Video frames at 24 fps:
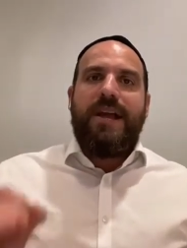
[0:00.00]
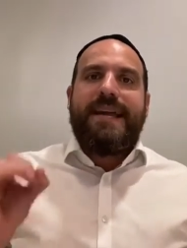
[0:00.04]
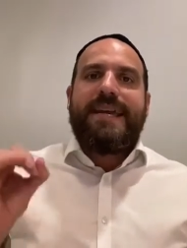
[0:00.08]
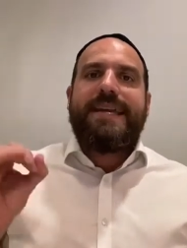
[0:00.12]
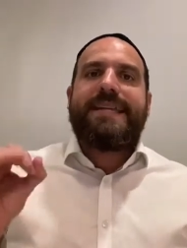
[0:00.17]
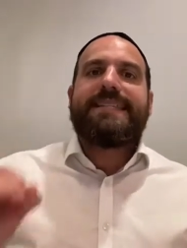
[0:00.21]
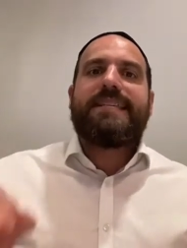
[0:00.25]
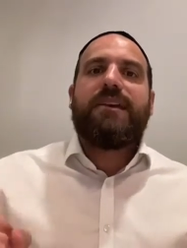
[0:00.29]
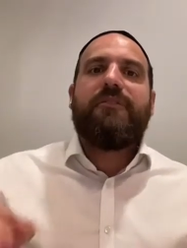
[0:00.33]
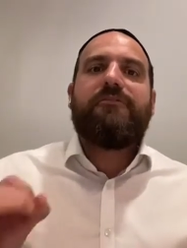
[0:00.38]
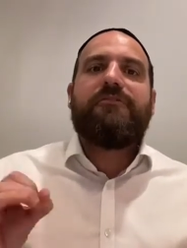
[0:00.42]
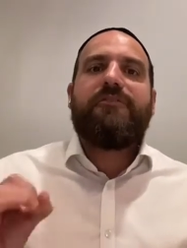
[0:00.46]

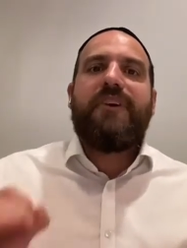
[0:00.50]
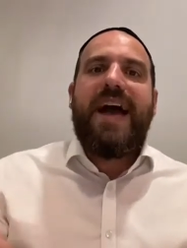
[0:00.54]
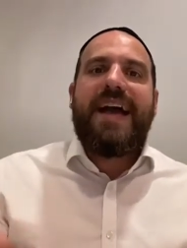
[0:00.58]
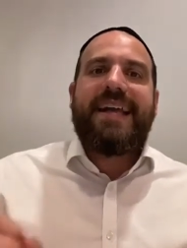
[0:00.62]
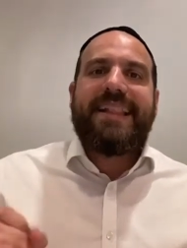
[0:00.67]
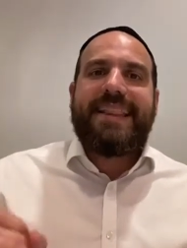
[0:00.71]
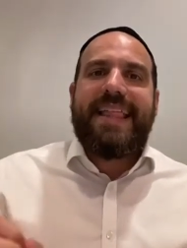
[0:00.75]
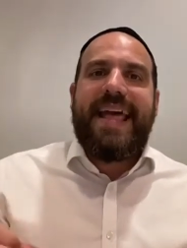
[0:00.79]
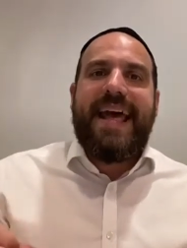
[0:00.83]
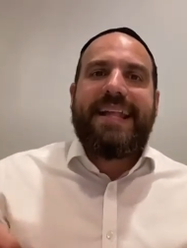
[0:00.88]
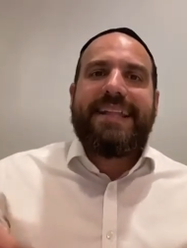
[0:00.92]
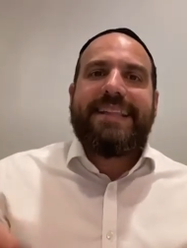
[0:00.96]
is the fact
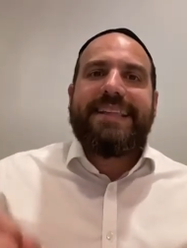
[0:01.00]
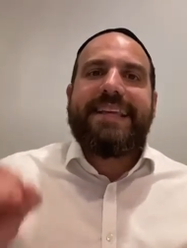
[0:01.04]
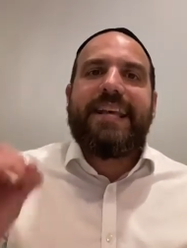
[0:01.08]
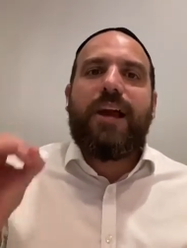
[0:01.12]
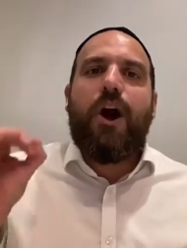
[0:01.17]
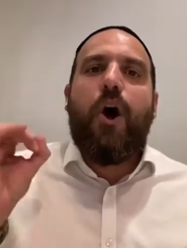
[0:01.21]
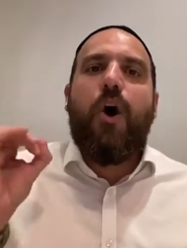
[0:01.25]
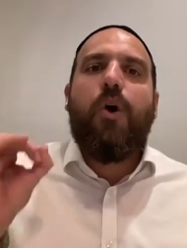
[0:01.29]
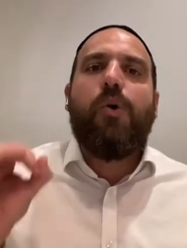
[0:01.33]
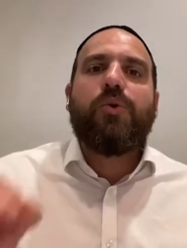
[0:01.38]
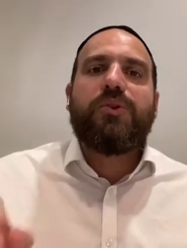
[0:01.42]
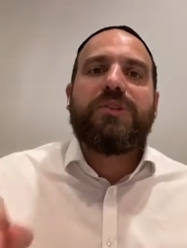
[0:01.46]
that the
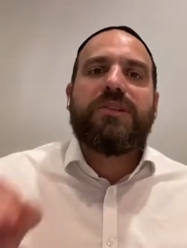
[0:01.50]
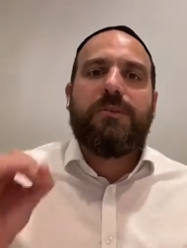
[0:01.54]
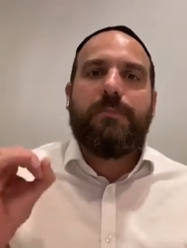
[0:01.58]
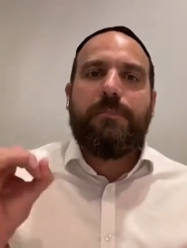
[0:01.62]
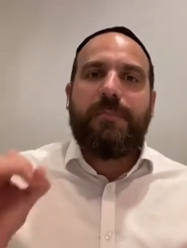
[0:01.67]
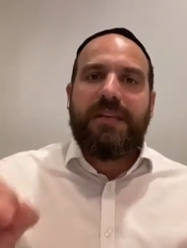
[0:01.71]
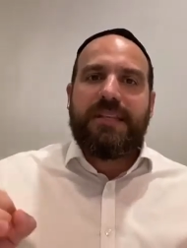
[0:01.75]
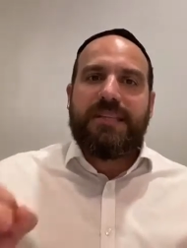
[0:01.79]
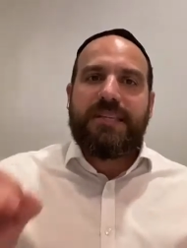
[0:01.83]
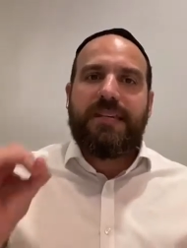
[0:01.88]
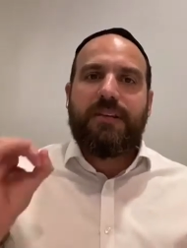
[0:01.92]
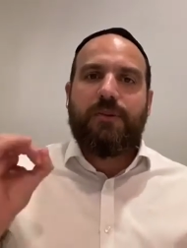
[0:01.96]

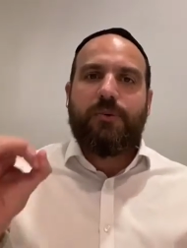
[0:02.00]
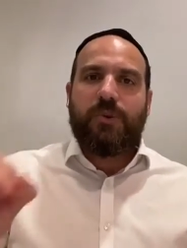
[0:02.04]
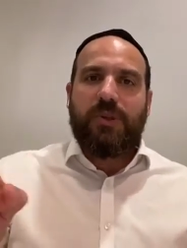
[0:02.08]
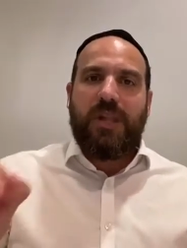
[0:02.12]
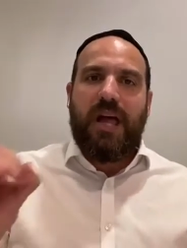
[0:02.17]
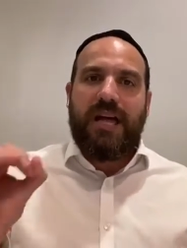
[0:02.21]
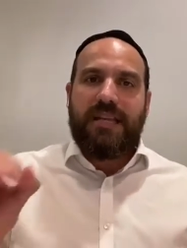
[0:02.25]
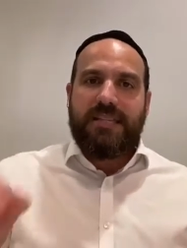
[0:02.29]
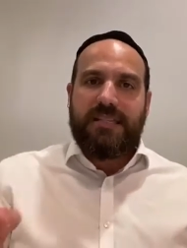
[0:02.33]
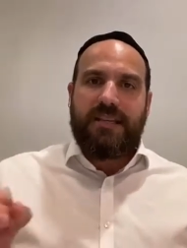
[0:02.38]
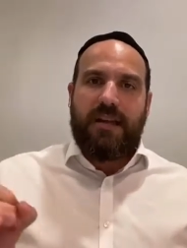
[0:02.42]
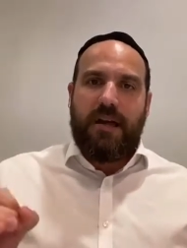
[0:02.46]
ultimate
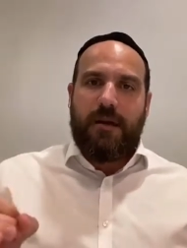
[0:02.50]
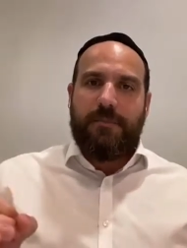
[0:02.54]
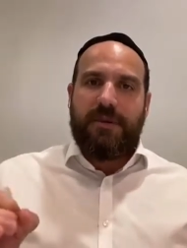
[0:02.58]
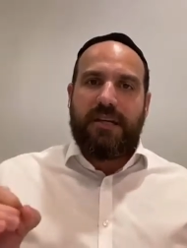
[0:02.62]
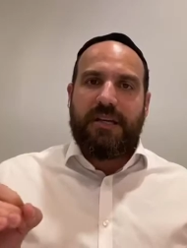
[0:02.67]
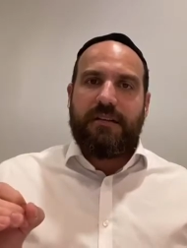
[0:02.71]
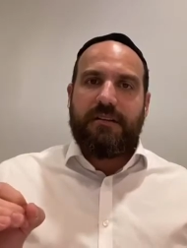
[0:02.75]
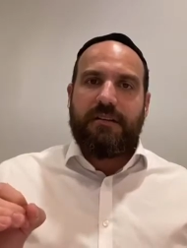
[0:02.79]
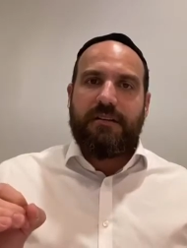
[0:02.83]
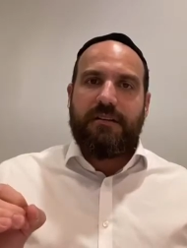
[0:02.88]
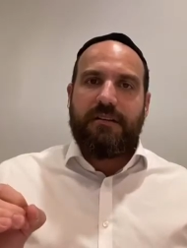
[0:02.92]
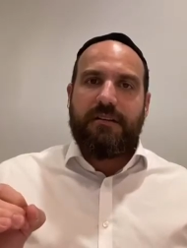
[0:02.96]
Geula is coming
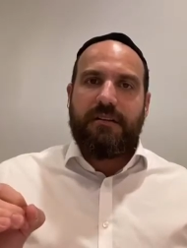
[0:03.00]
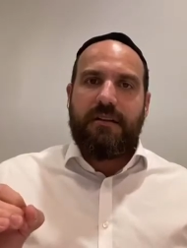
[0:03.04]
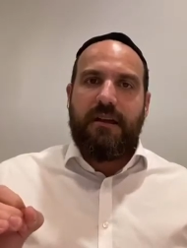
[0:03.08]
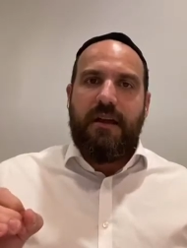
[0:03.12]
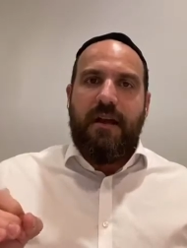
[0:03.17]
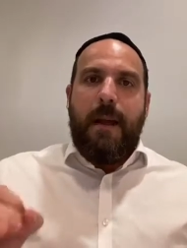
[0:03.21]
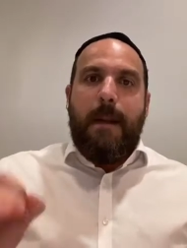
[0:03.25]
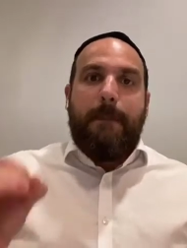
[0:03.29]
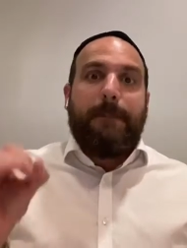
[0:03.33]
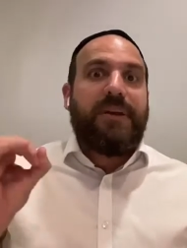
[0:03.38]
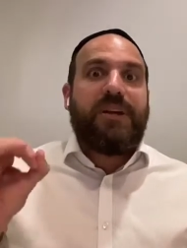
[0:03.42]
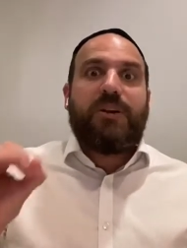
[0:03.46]

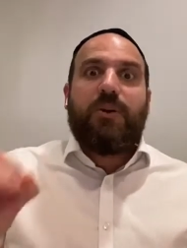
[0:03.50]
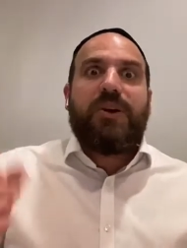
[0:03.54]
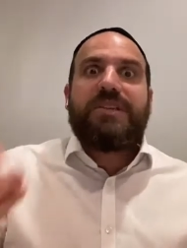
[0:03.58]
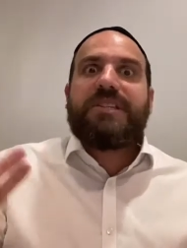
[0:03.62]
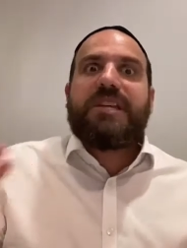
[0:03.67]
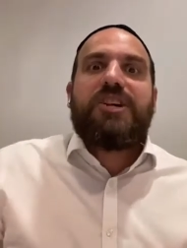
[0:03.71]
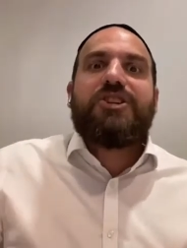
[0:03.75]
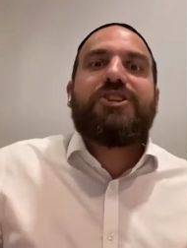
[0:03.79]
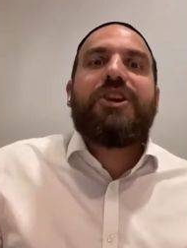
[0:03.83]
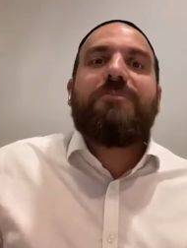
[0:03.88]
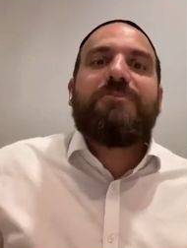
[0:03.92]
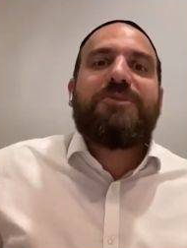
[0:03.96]
because
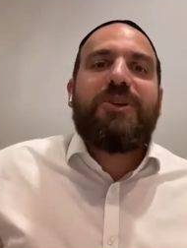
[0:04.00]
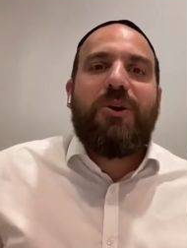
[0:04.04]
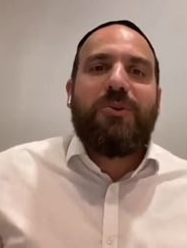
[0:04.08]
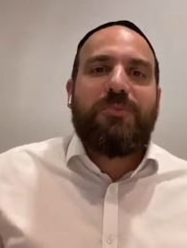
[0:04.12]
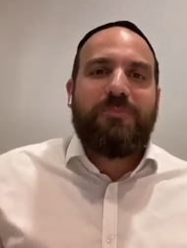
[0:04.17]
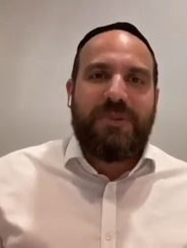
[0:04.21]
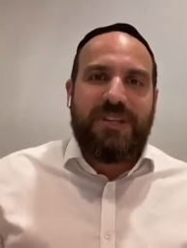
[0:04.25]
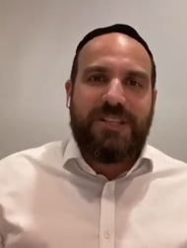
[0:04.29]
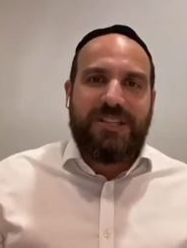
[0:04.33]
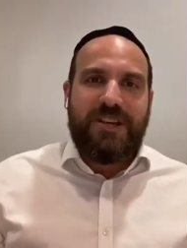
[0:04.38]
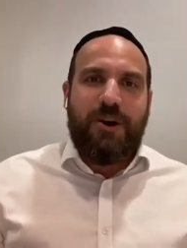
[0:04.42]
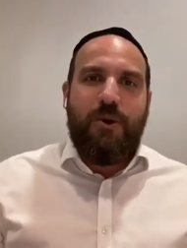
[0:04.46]
Hashem told
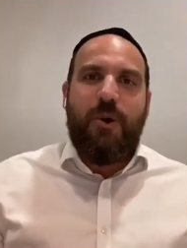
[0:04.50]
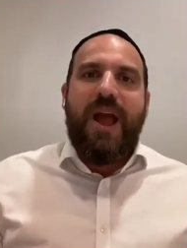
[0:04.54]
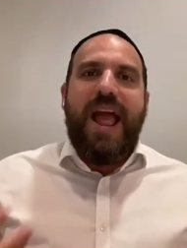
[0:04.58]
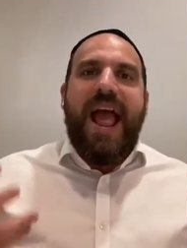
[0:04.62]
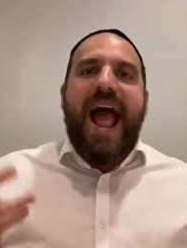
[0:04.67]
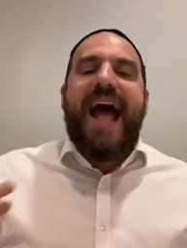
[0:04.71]
me so.